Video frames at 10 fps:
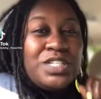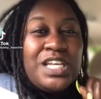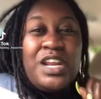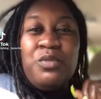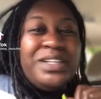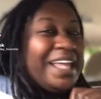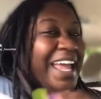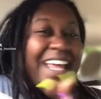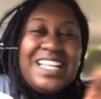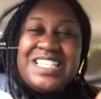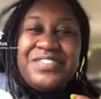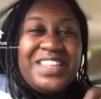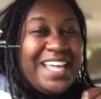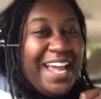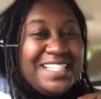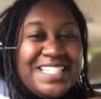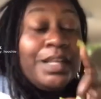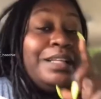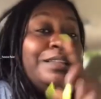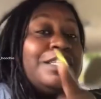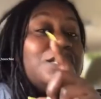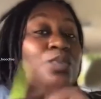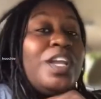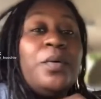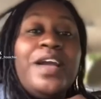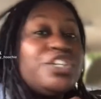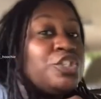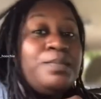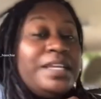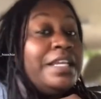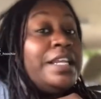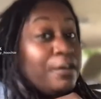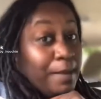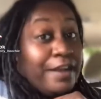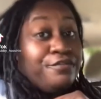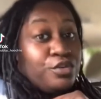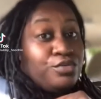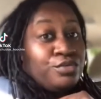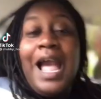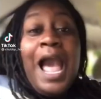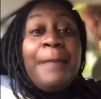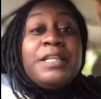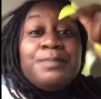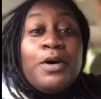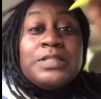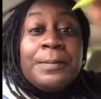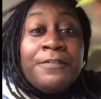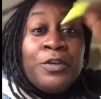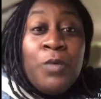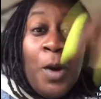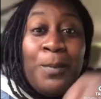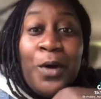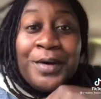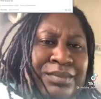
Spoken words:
10 of What the Hell Is Even That? This is why your ass shouldn't be eating everybody's food. Hype this post up if you want more.